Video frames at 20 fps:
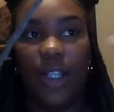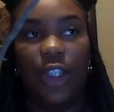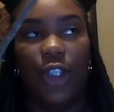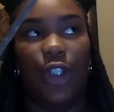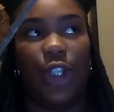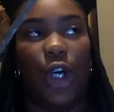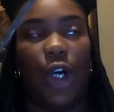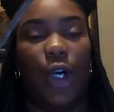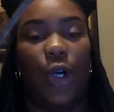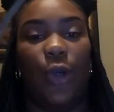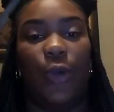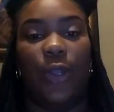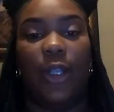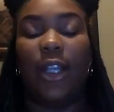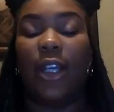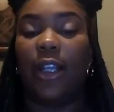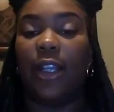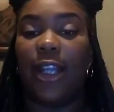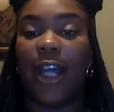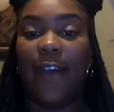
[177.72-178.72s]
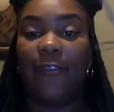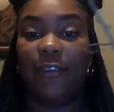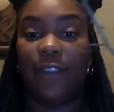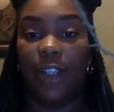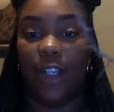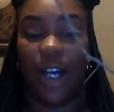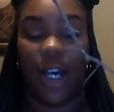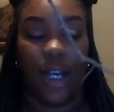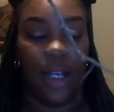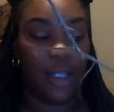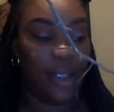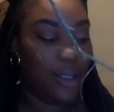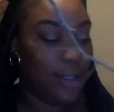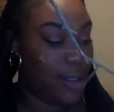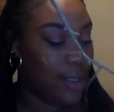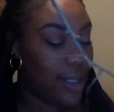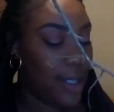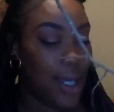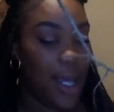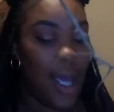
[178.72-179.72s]
So the left
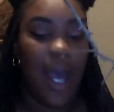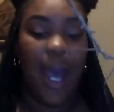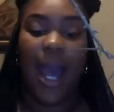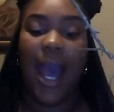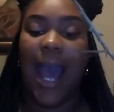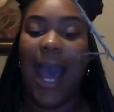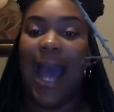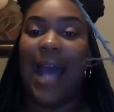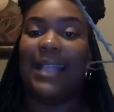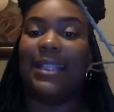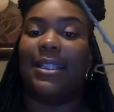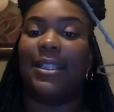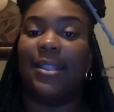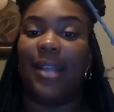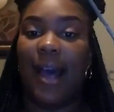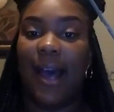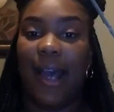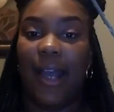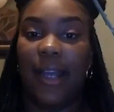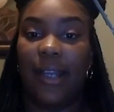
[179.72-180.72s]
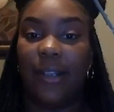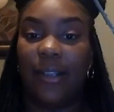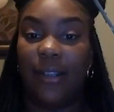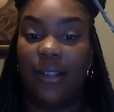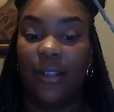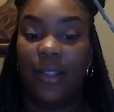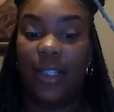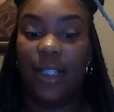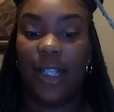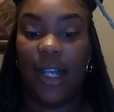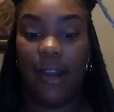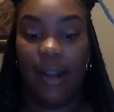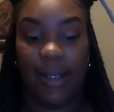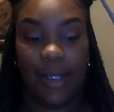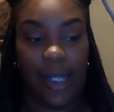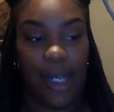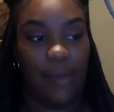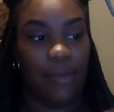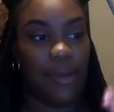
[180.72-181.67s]
lung has 9 tertiary